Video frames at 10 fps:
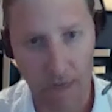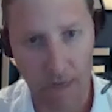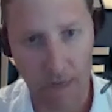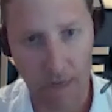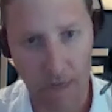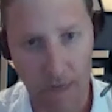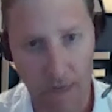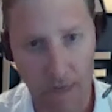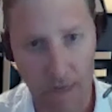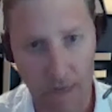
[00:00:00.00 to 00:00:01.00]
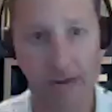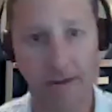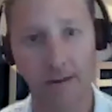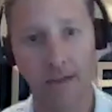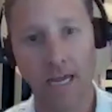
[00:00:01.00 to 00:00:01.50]
their goods hadn't
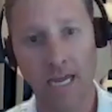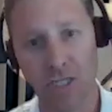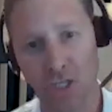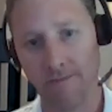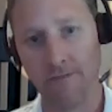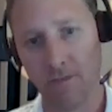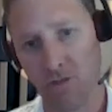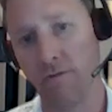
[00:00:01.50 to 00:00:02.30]
adjusted to